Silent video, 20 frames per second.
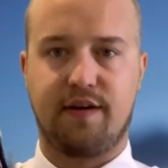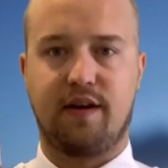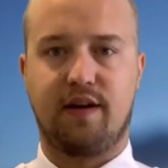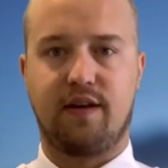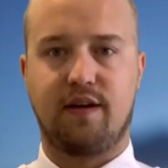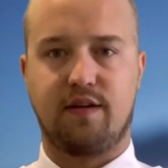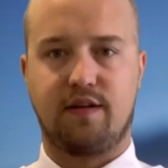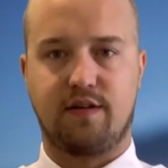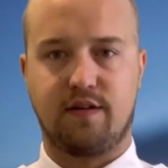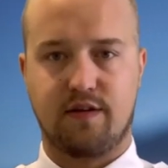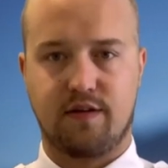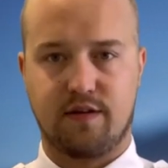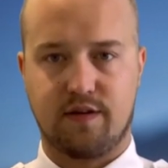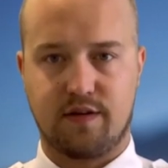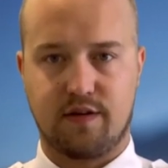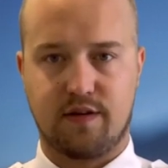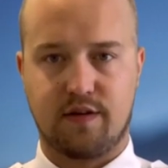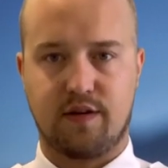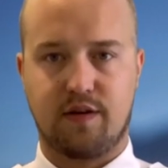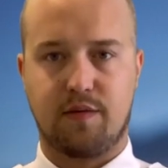
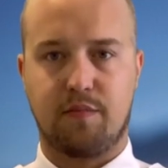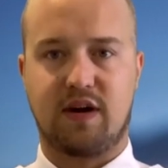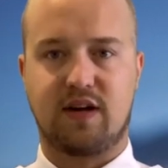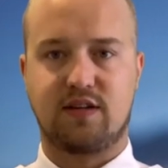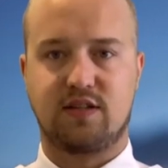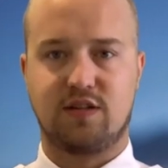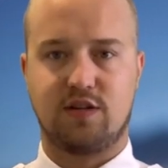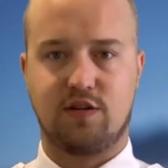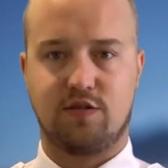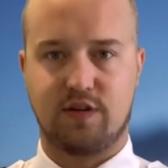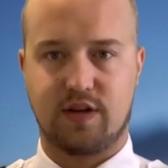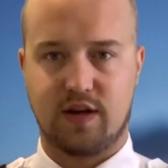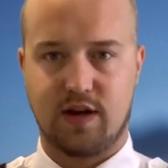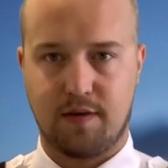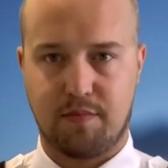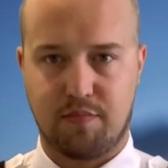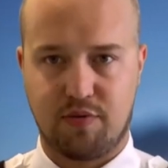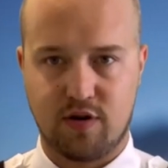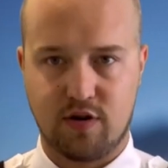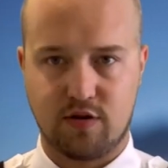and Barcelona
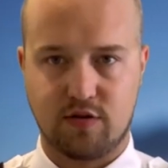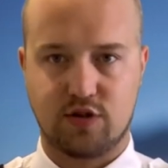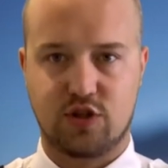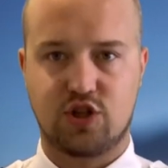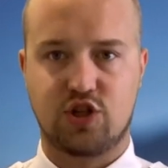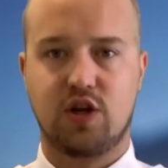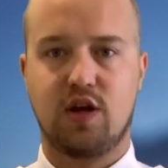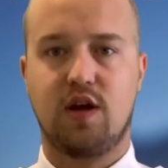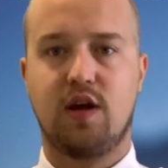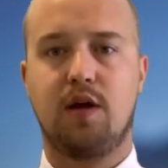approach.